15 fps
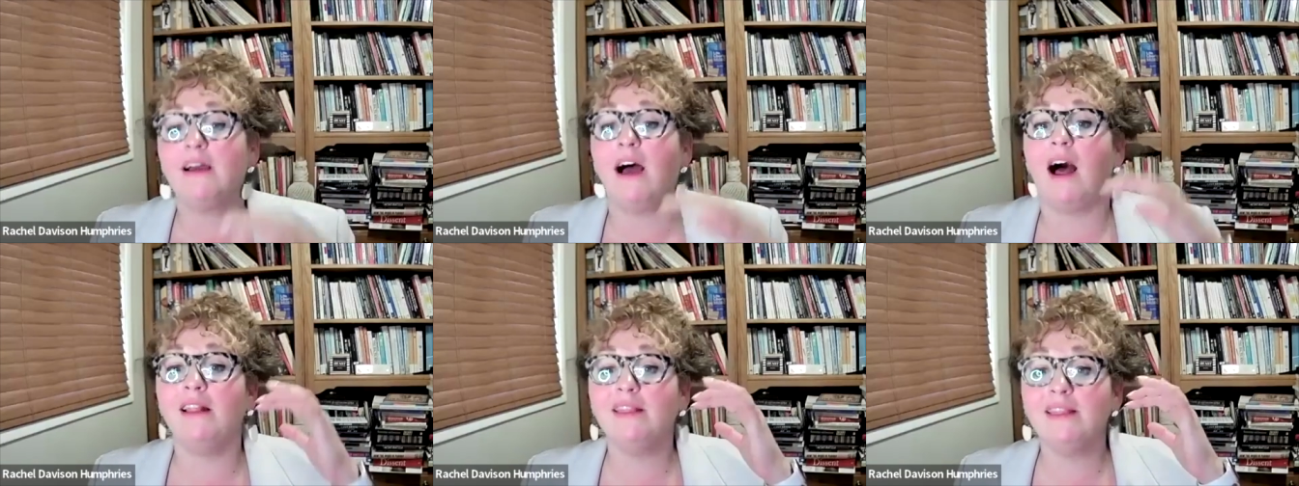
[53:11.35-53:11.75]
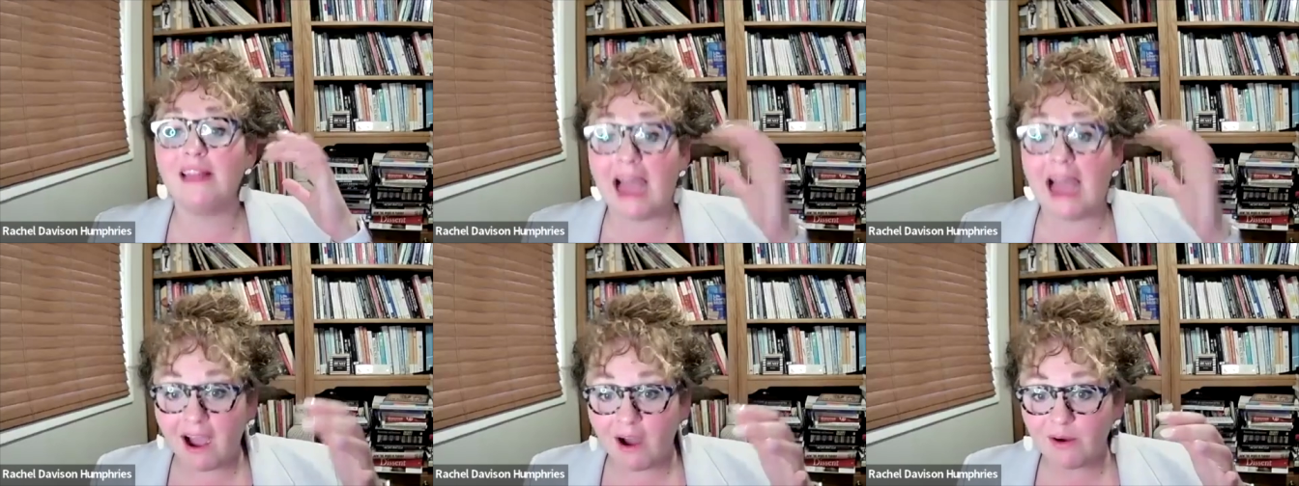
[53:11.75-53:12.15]

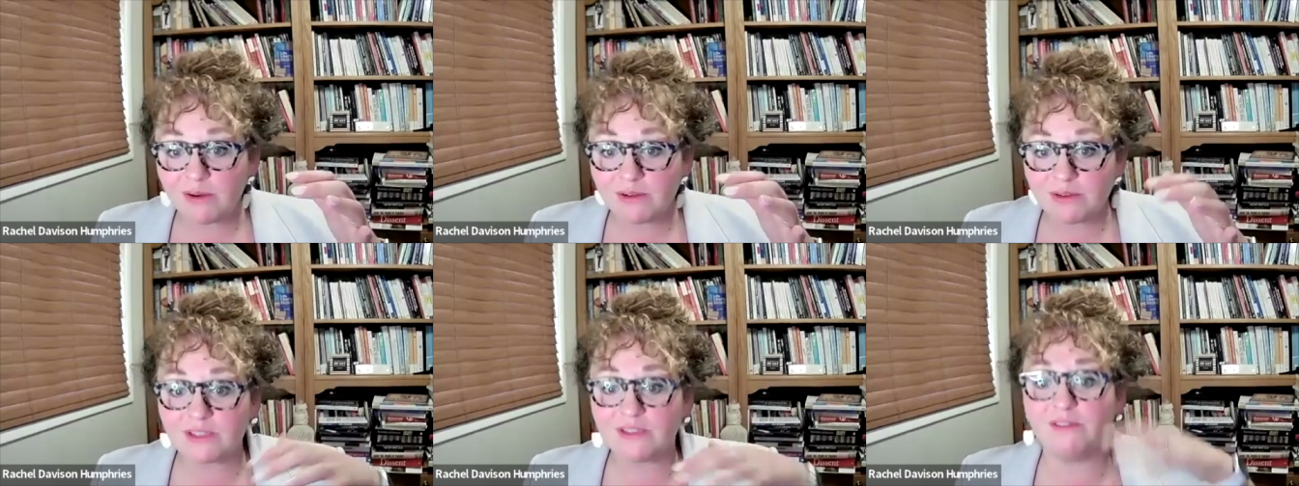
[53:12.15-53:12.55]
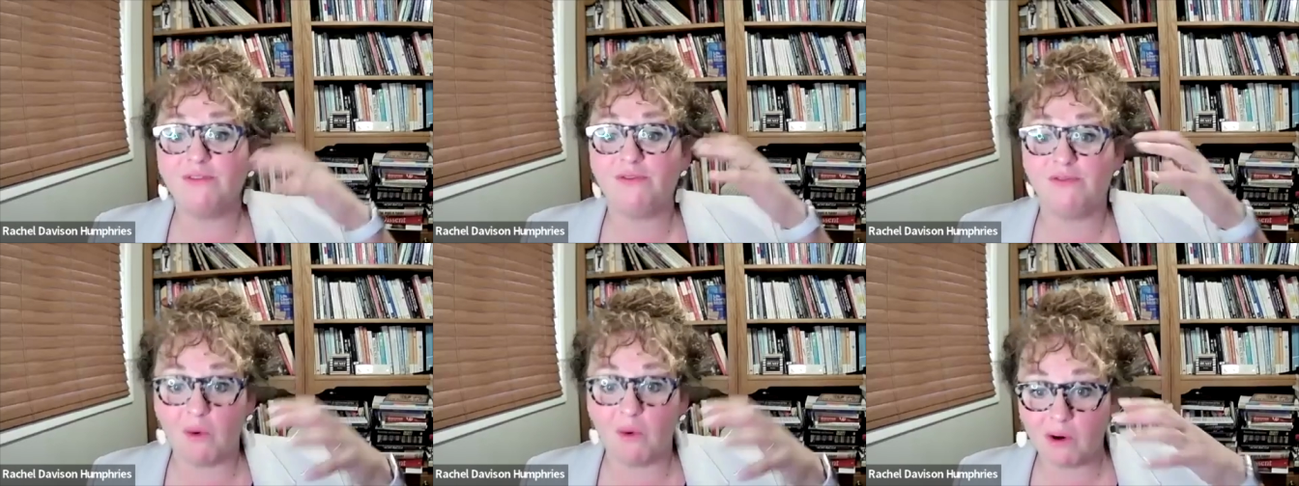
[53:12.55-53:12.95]
allows
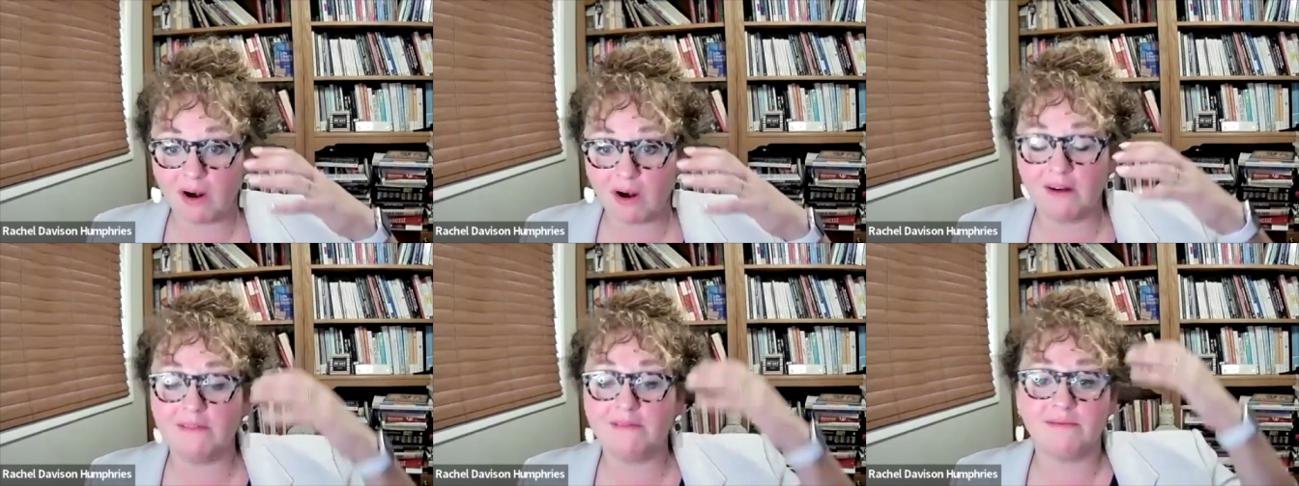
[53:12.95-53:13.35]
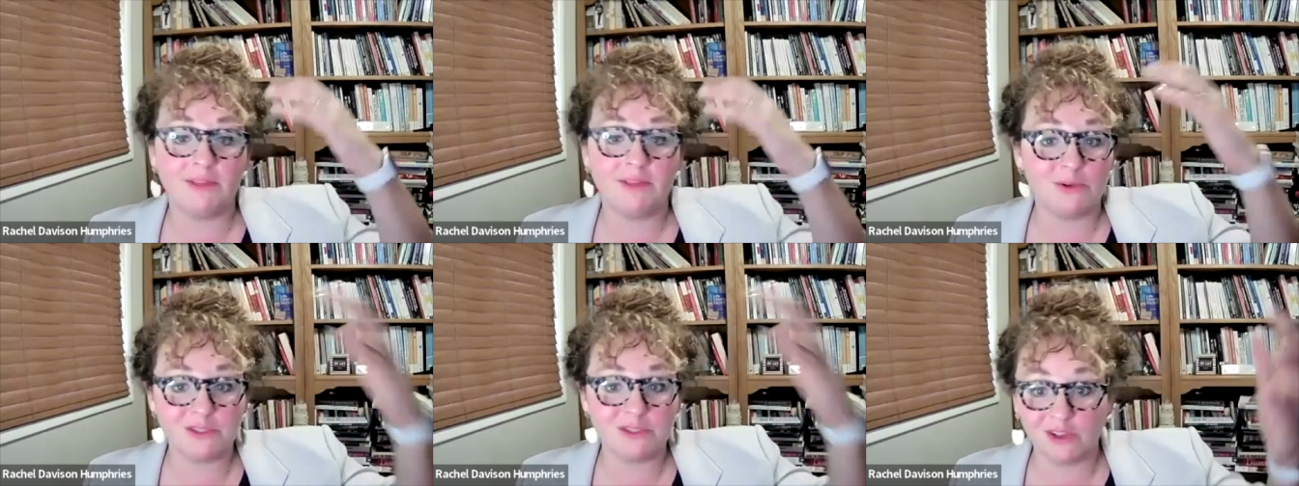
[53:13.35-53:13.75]
for
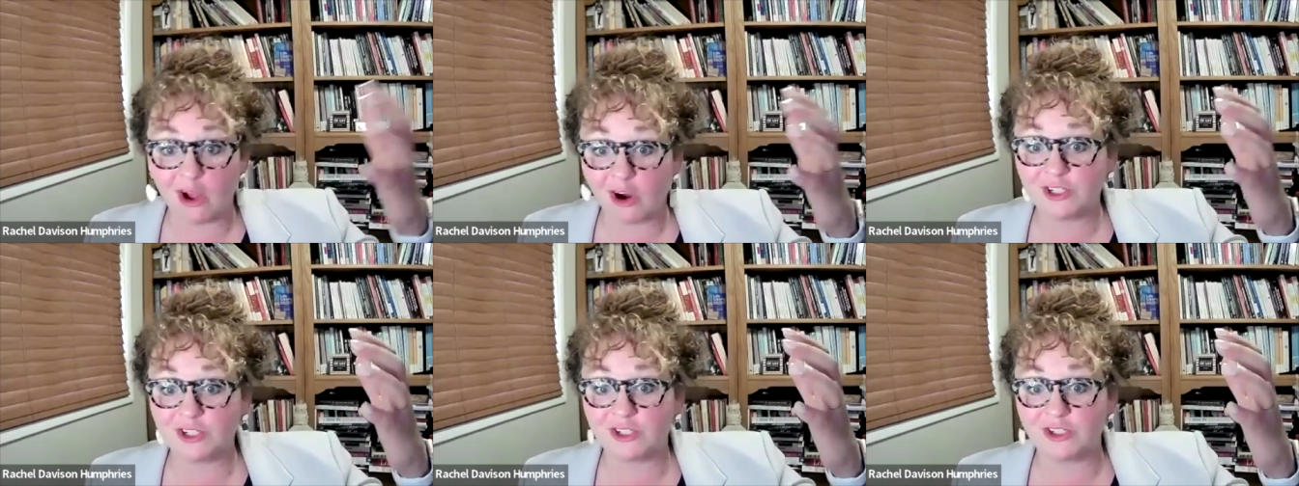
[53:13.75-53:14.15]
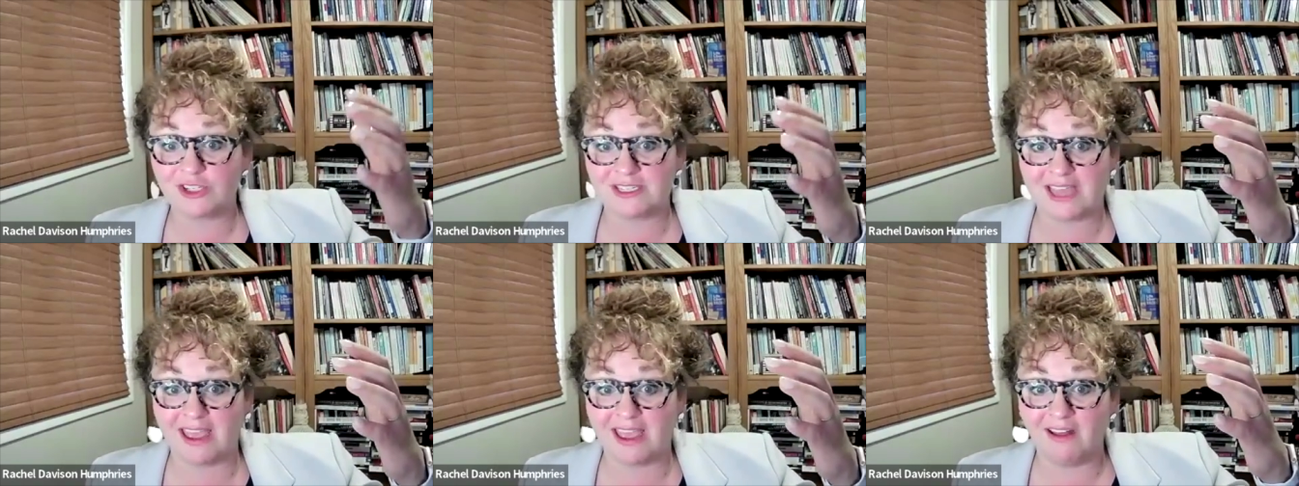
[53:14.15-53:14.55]
those larger
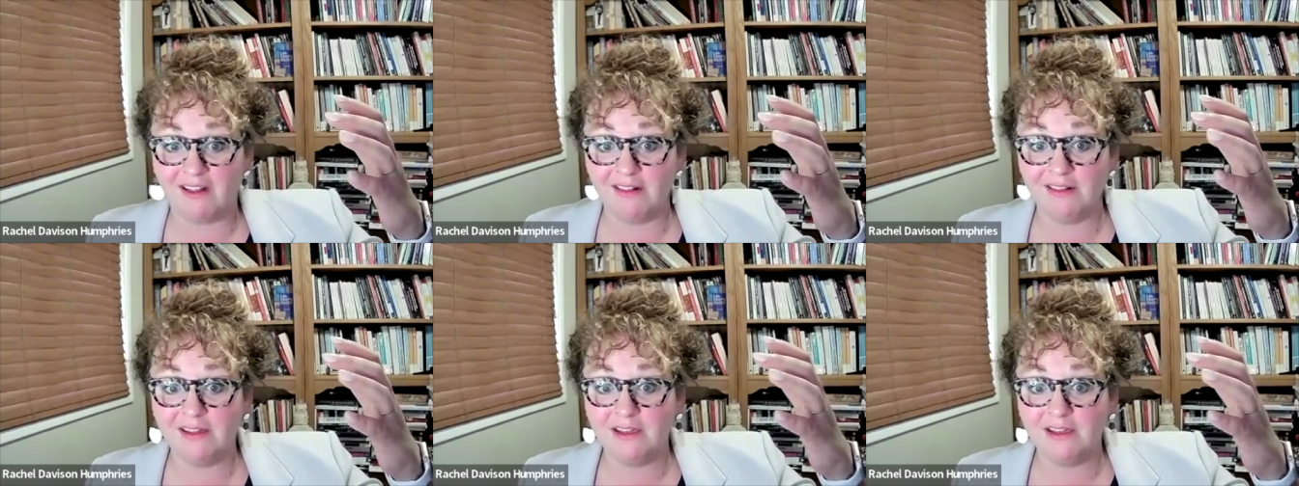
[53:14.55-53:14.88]
scale,